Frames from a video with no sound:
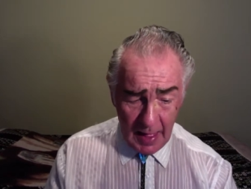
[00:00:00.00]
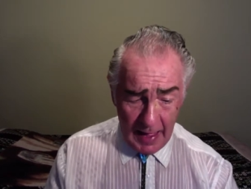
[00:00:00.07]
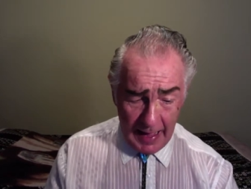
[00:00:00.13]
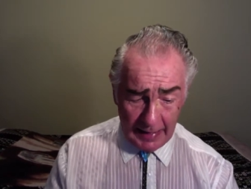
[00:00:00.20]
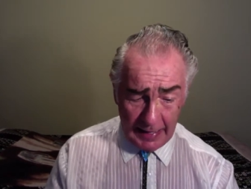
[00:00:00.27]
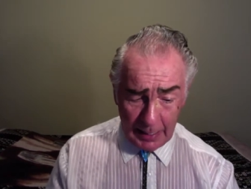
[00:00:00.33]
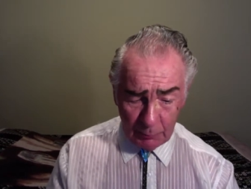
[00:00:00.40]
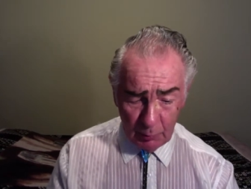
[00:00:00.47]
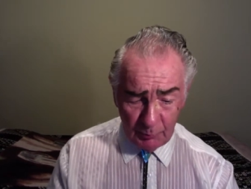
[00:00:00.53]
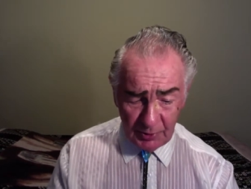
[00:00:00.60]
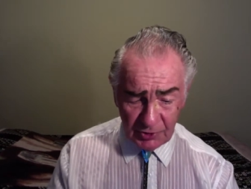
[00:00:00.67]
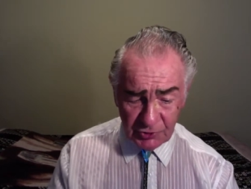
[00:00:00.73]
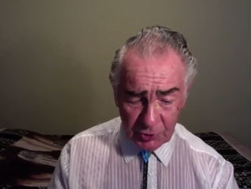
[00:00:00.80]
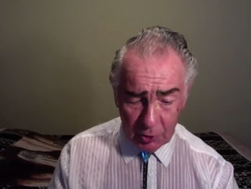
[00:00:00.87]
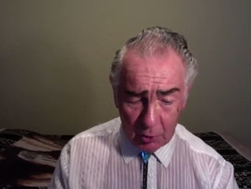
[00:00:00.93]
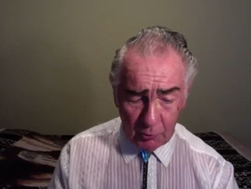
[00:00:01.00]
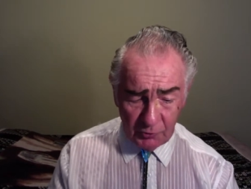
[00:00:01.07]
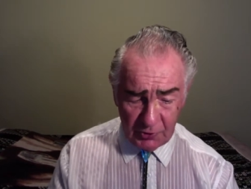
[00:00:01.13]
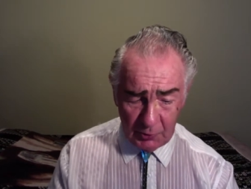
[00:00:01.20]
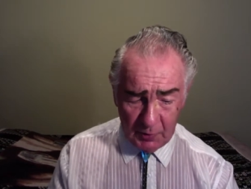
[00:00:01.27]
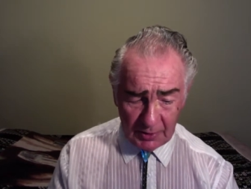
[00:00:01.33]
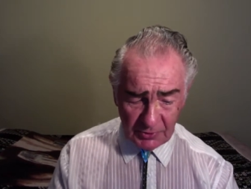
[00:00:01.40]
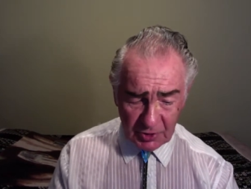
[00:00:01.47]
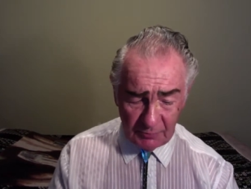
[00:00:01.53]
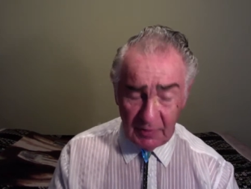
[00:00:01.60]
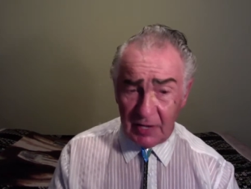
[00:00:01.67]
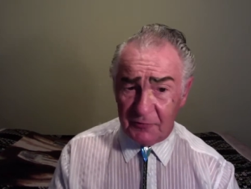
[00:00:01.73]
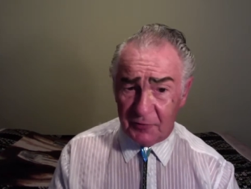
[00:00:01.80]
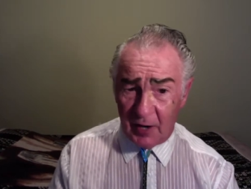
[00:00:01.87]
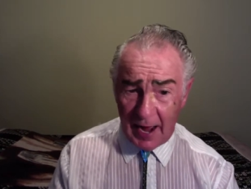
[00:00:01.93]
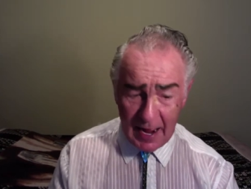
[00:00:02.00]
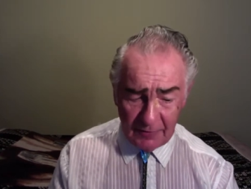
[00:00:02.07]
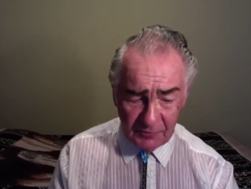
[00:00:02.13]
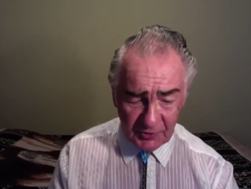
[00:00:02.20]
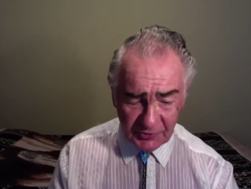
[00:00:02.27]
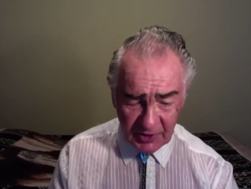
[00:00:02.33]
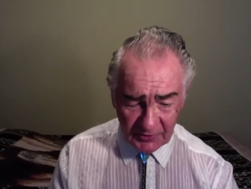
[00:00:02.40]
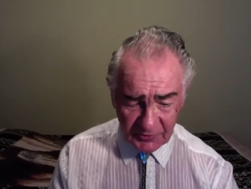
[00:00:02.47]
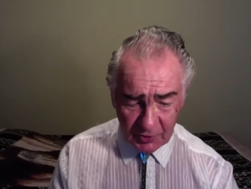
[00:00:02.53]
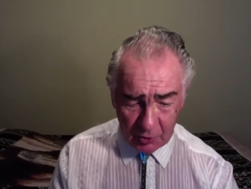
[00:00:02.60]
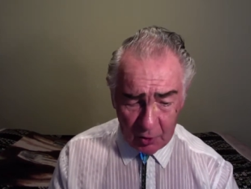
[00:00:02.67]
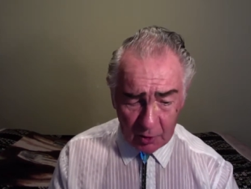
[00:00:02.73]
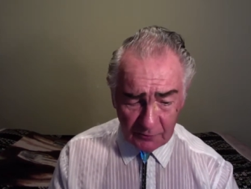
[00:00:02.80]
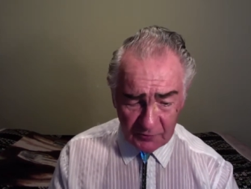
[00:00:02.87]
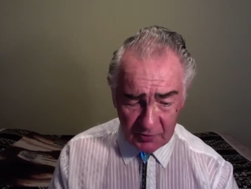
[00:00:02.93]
And I will betroth you unto me forever, says the Lord,